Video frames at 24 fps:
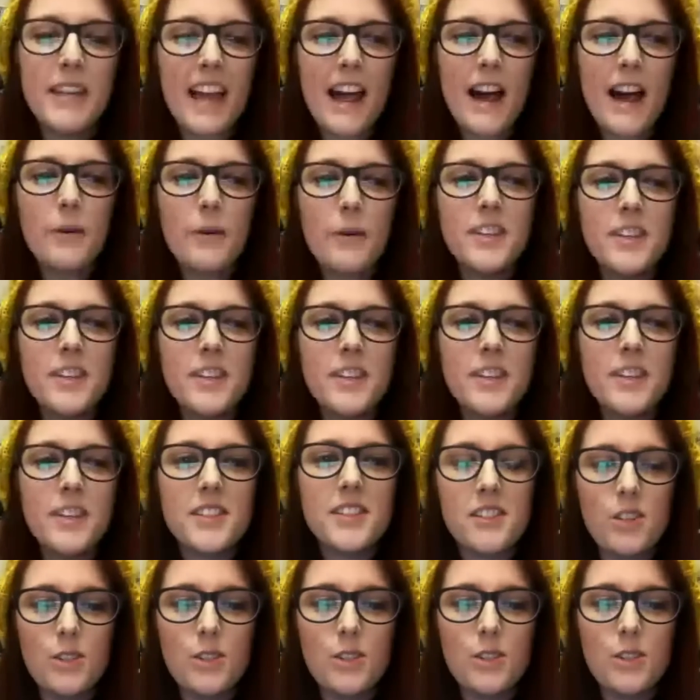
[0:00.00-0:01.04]
many hours did
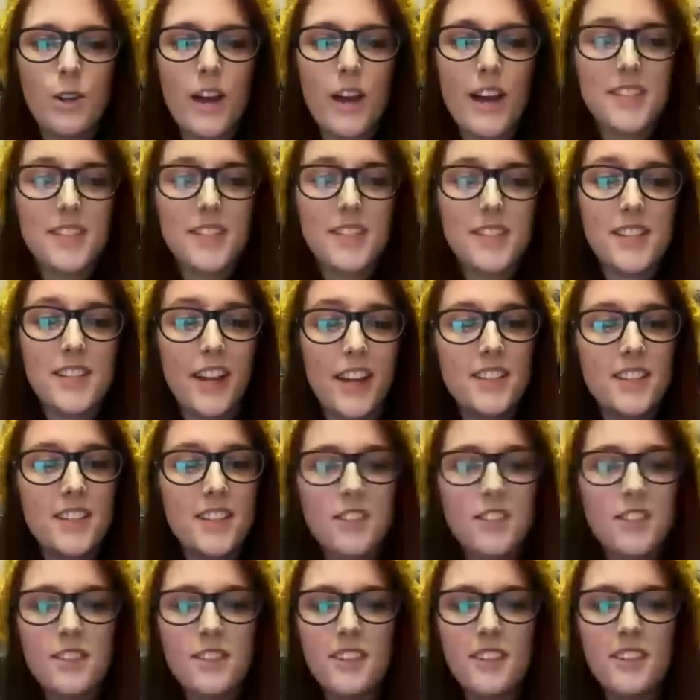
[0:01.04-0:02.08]
you do as Helena
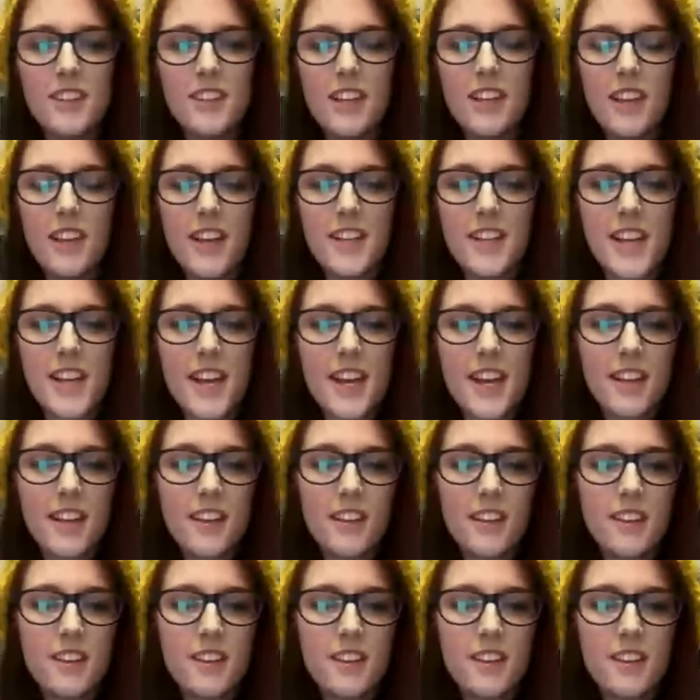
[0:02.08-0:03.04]
in that day?